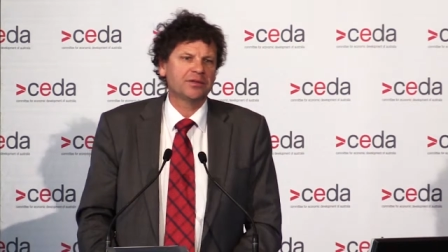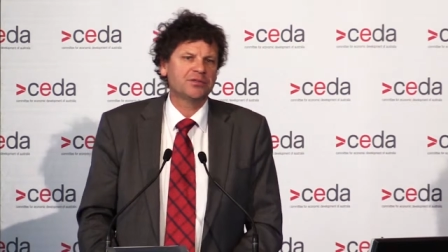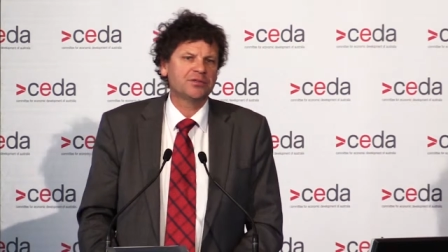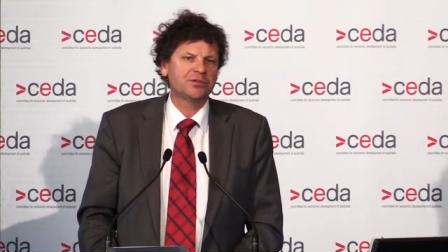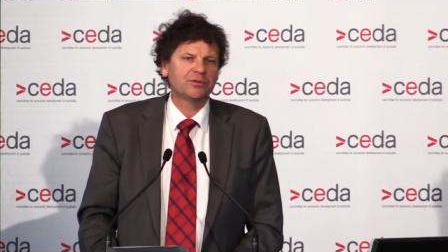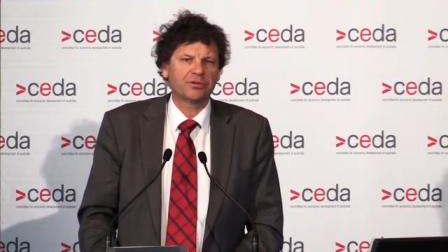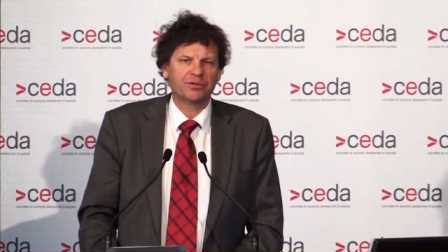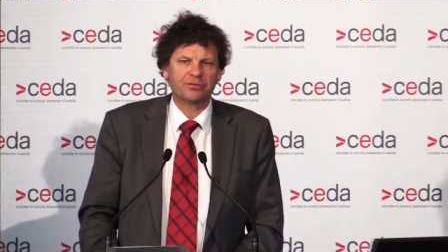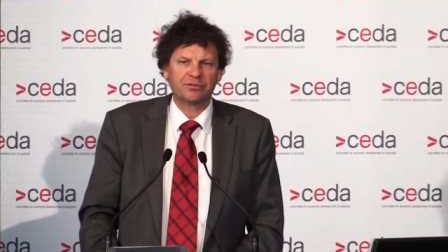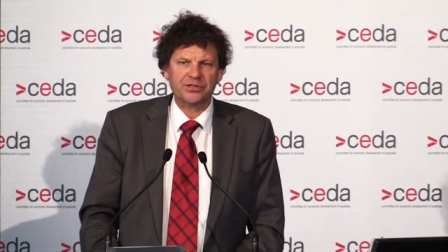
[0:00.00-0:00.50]

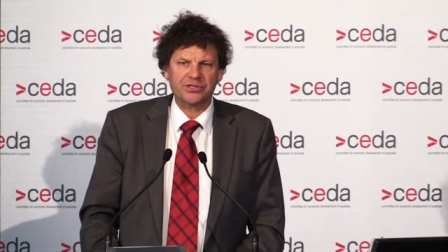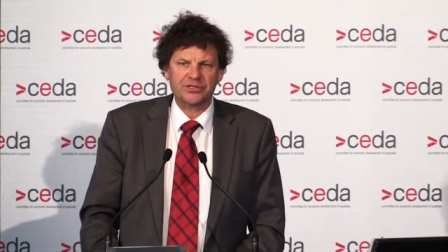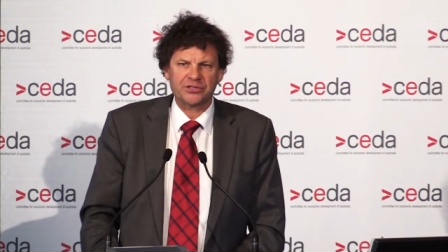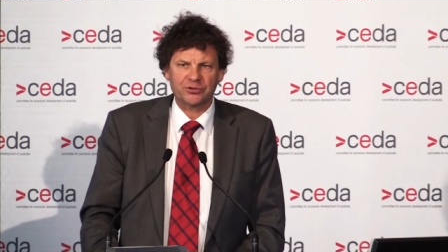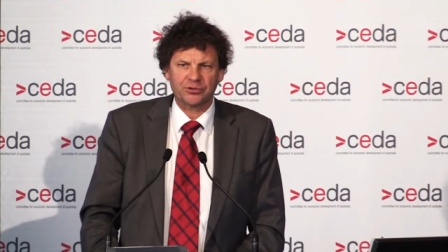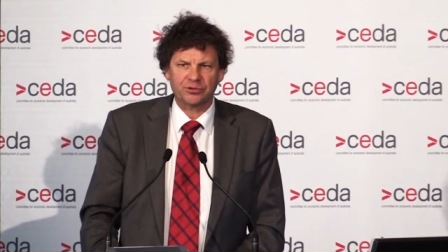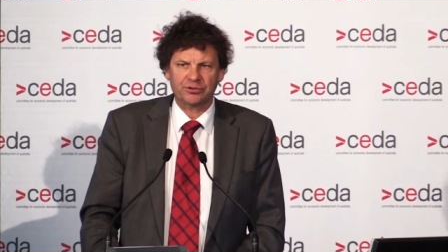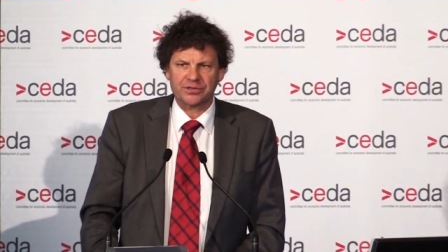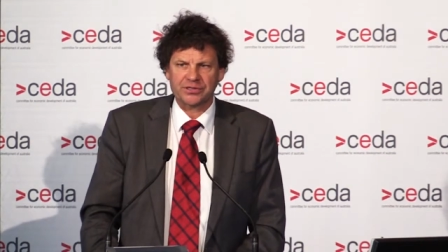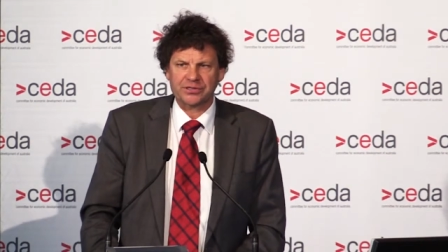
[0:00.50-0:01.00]
two or three
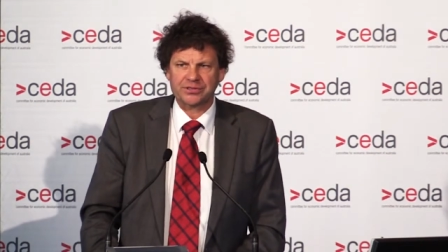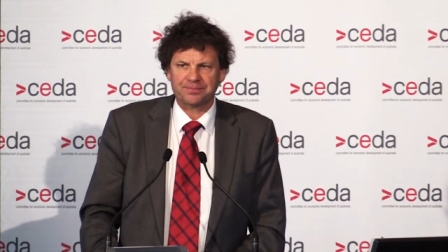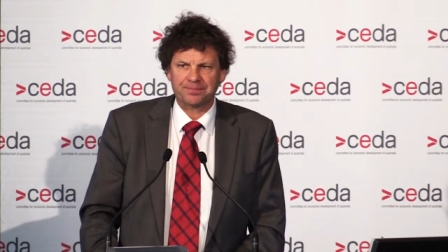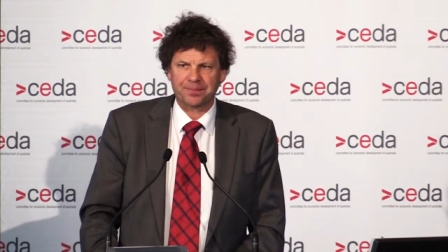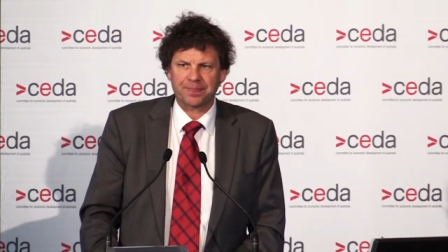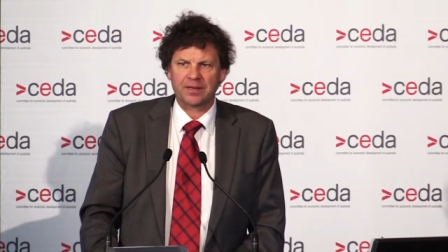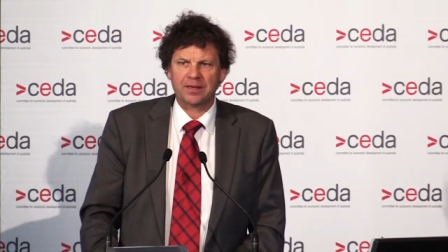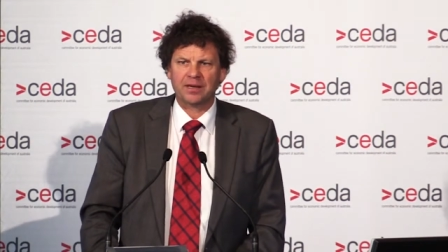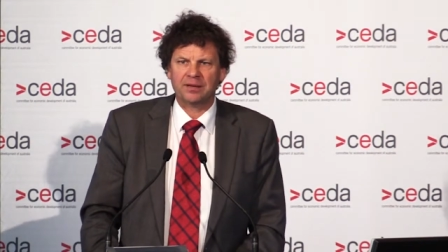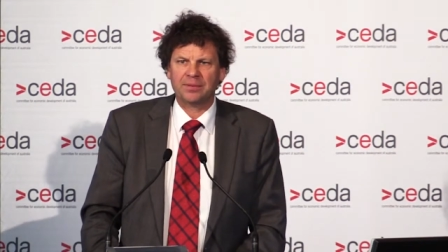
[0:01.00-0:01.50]
stories
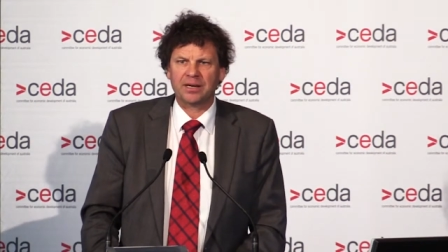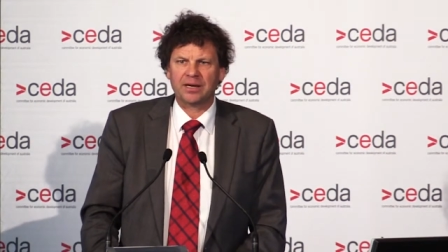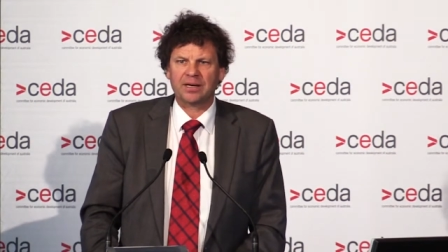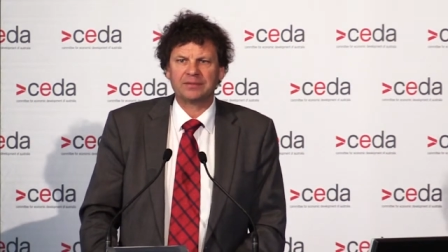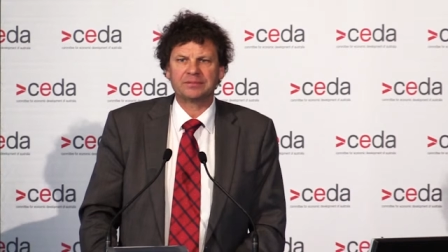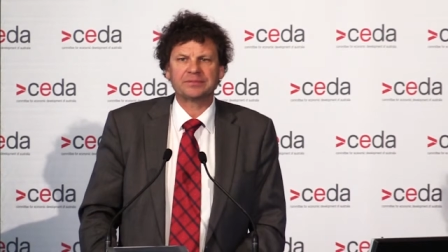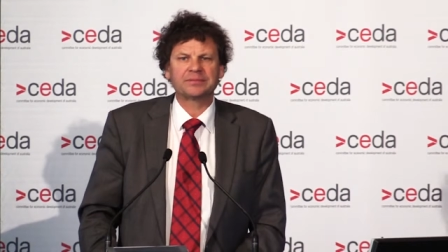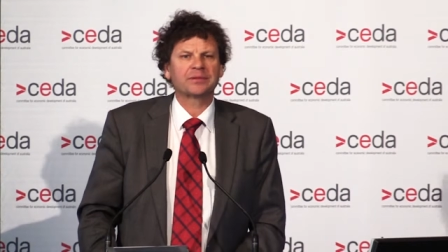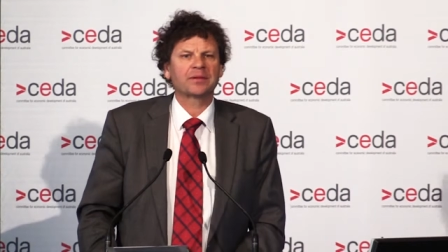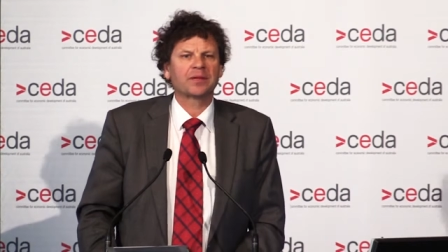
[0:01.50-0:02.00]

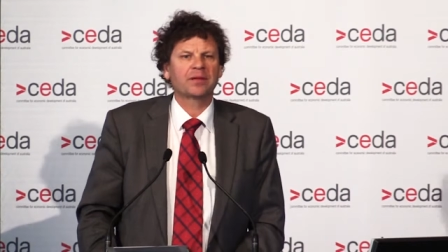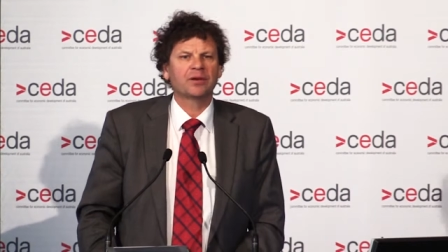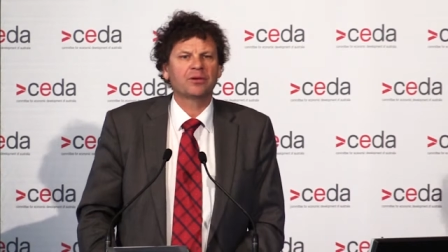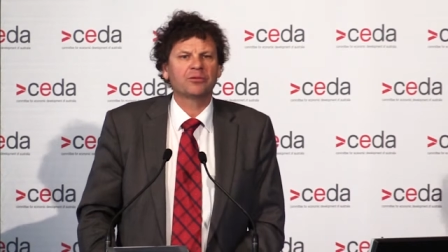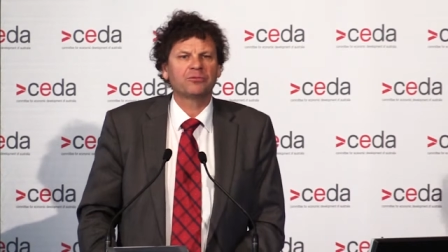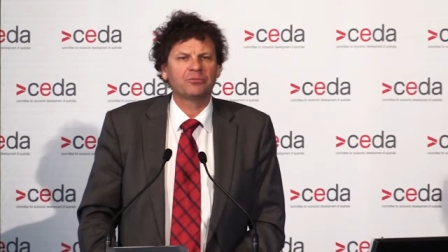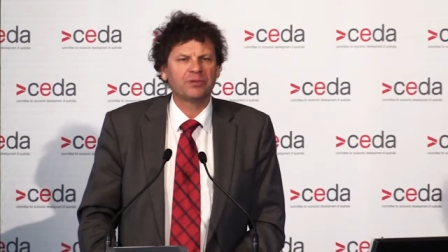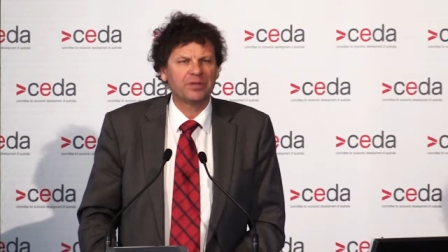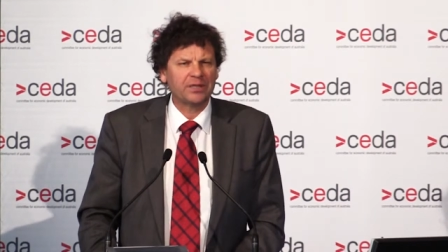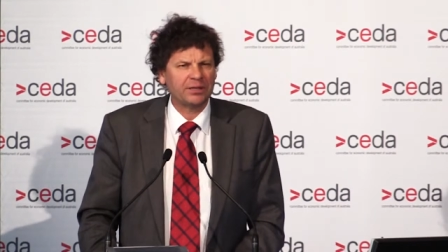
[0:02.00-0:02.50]
about
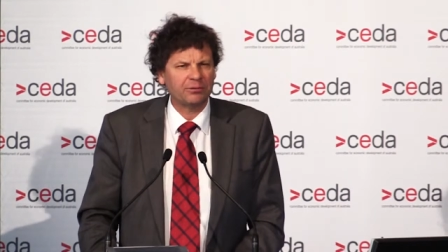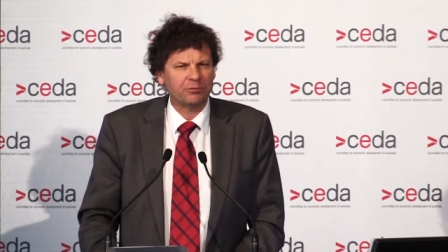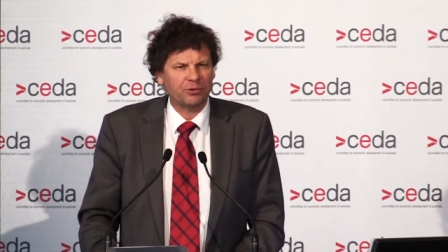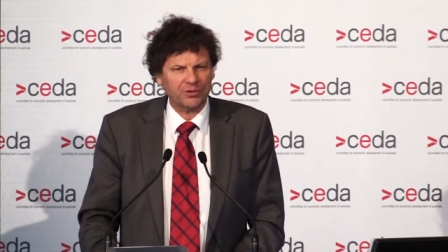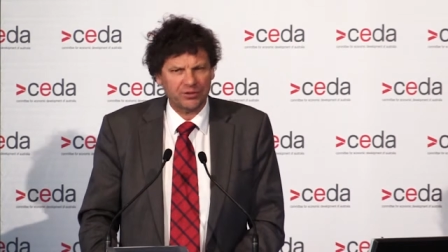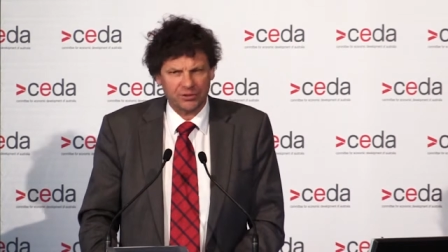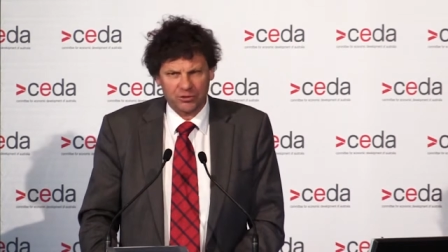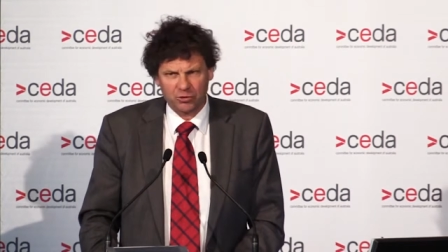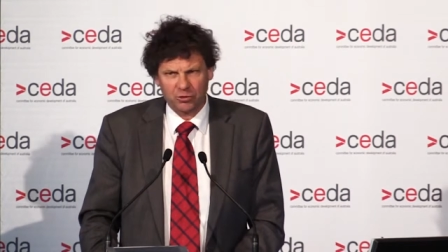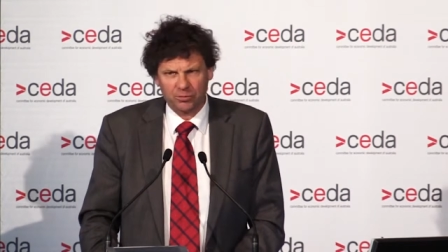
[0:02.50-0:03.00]
really
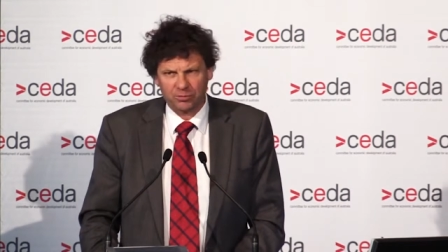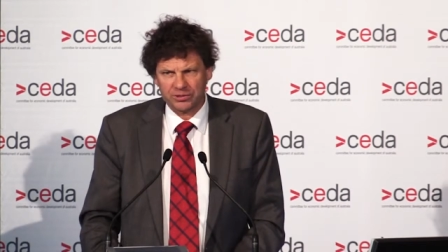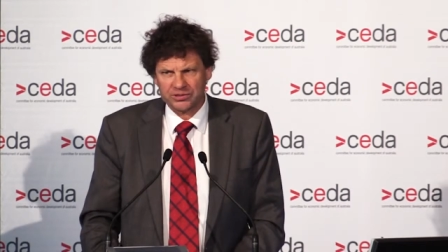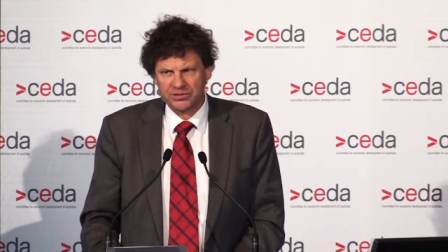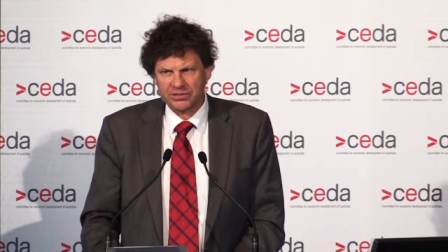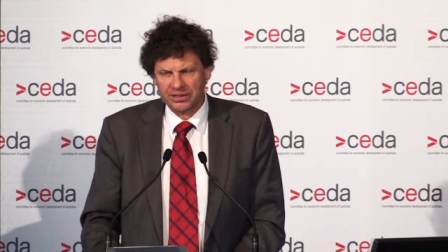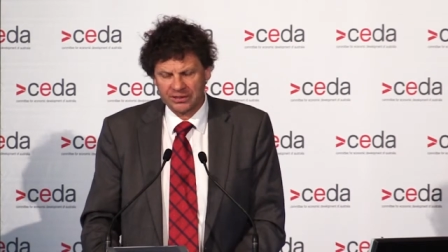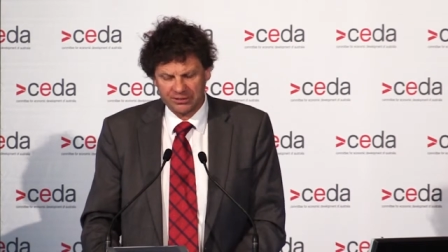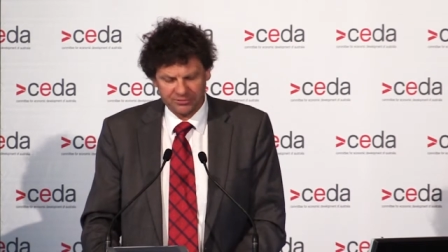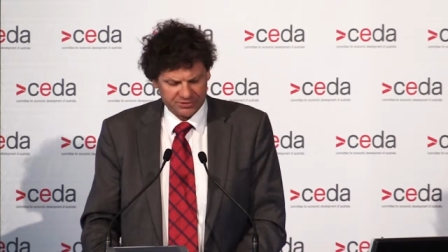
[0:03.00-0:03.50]
what the corporate
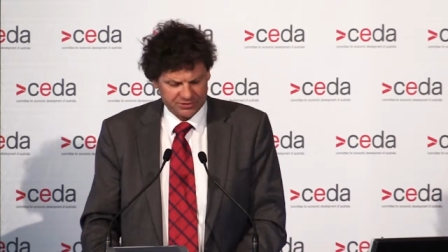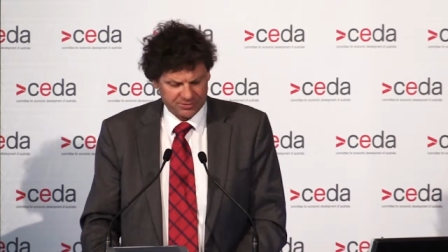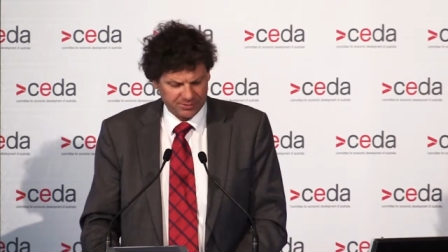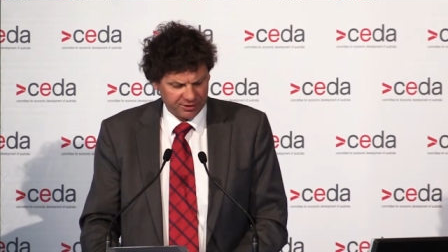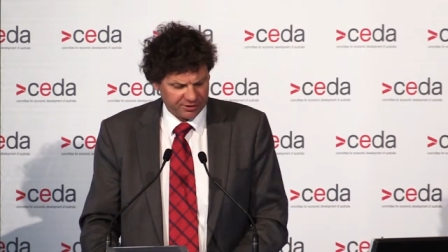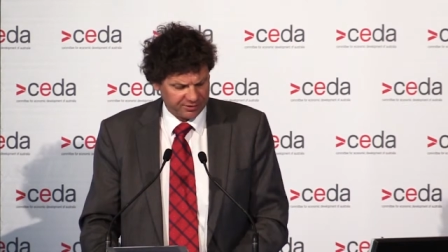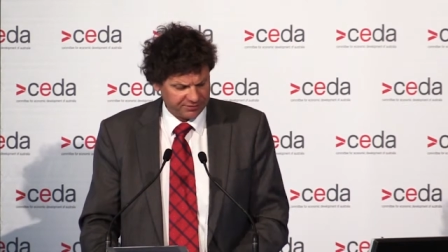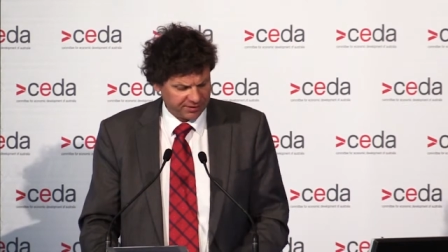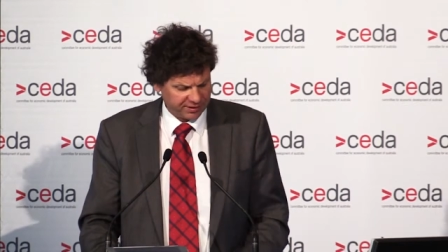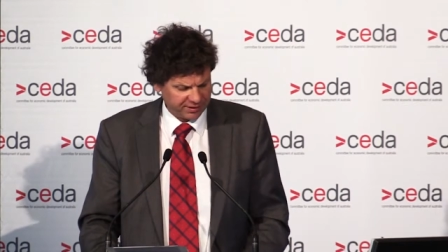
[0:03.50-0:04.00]
sector is
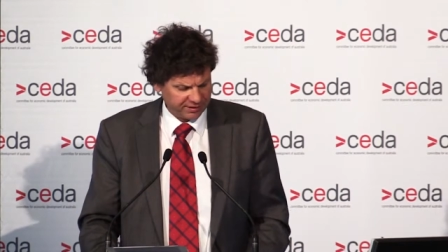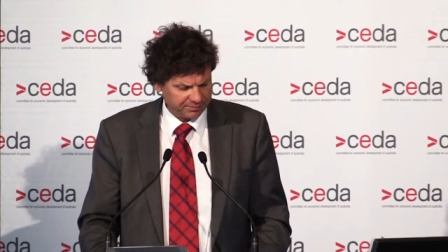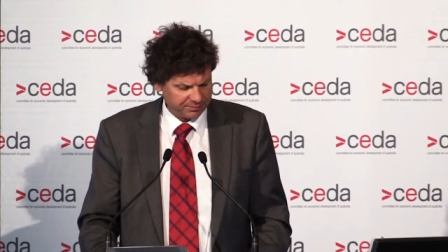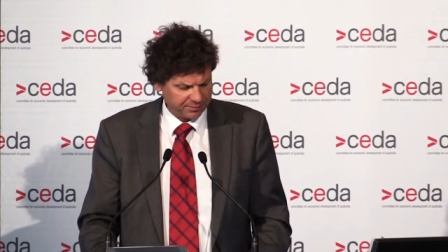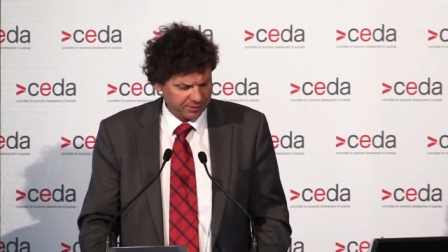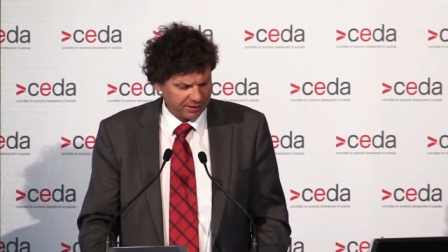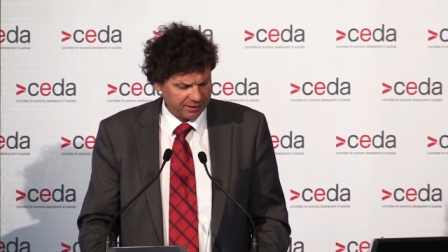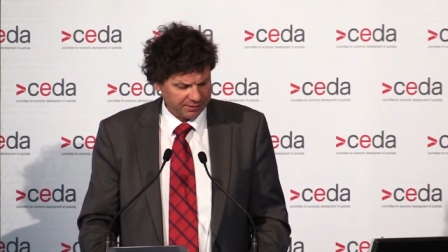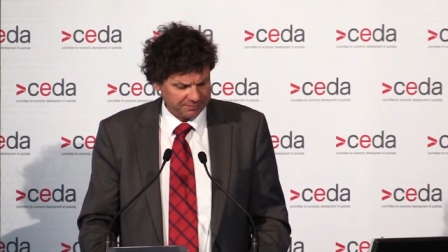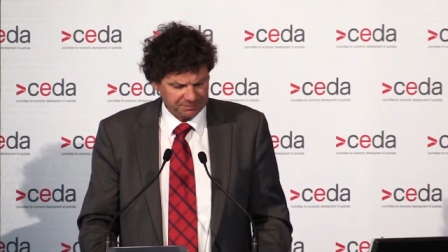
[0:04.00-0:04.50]
motivated
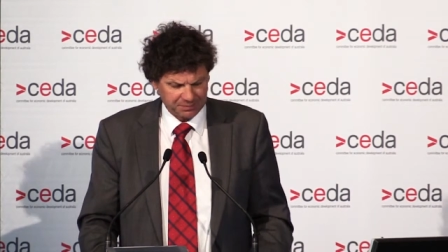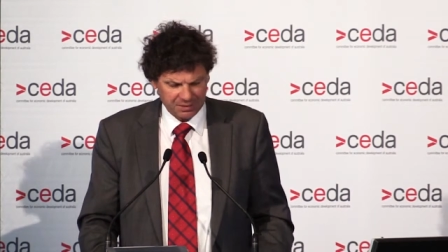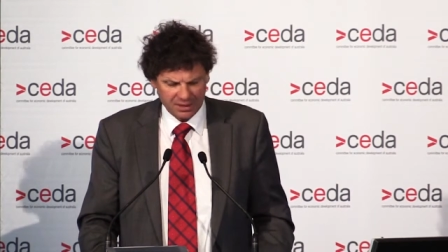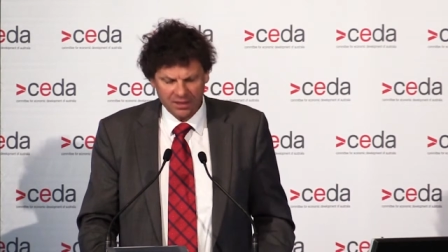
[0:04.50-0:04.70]
by.